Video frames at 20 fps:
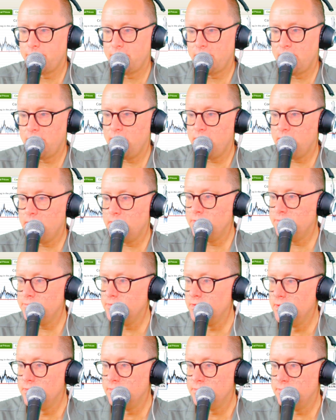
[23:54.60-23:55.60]
And
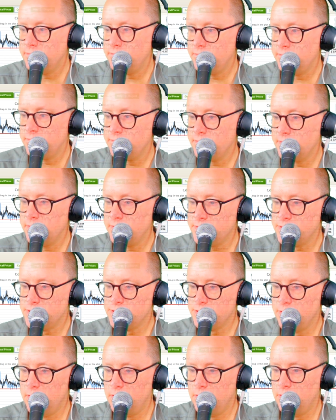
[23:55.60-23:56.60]
this is going to
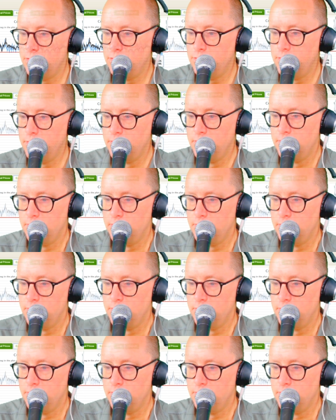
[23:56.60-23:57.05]
show,